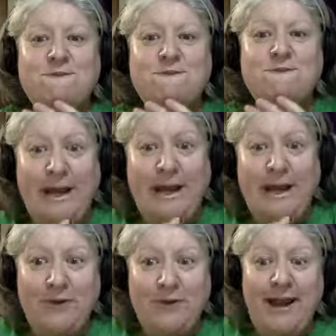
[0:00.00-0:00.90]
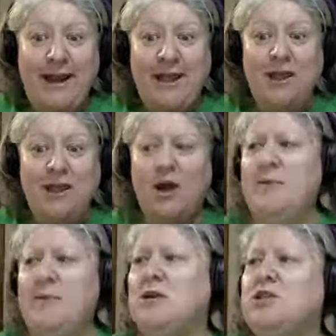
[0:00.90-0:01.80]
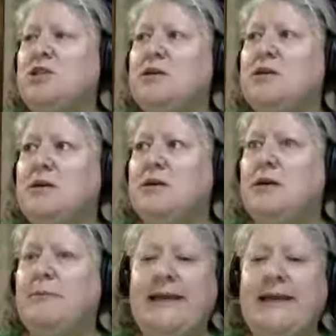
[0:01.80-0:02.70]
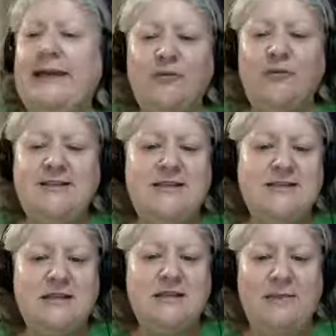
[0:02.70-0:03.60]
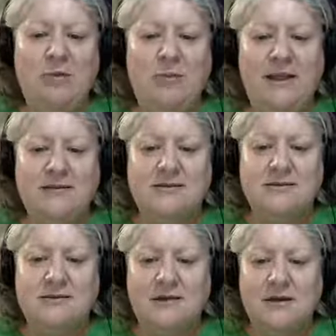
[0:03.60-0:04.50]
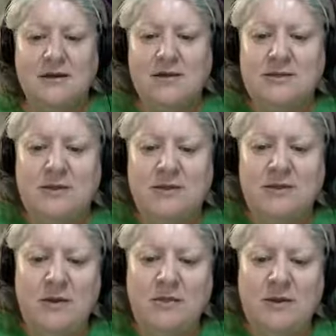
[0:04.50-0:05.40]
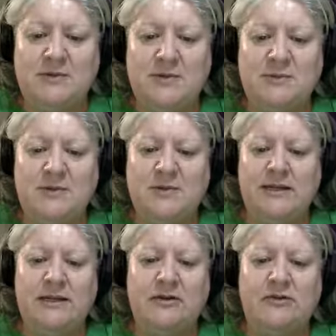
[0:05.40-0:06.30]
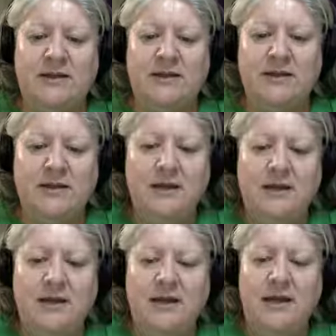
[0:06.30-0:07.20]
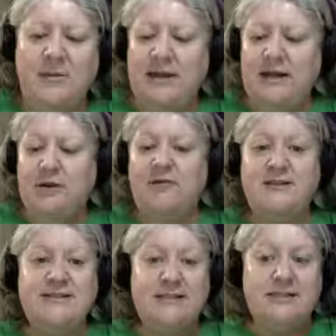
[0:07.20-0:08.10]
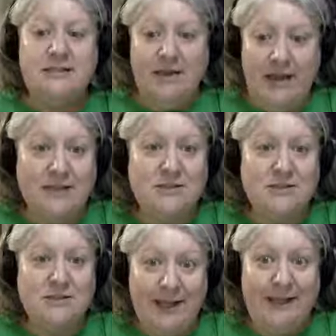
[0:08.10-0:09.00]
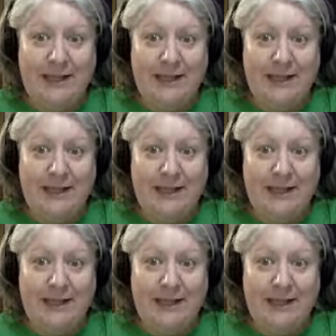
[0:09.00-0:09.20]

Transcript: Fun Friday. Oh my gosh, my calligraphy set's at the mail place. I just suddenly remembered I'm supposed to be doing calligraphy. And my calligraphy set has finally